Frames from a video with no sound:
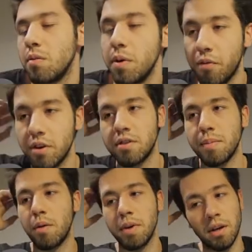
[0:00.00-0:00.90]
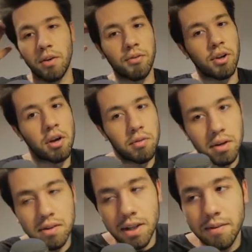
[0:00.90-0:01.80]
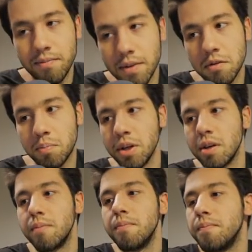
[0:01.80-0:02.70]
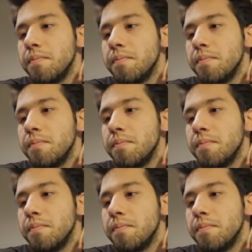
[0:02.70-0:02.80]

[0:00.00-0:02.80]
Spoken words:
So we force him out. We can go for long round then. That's pretty good.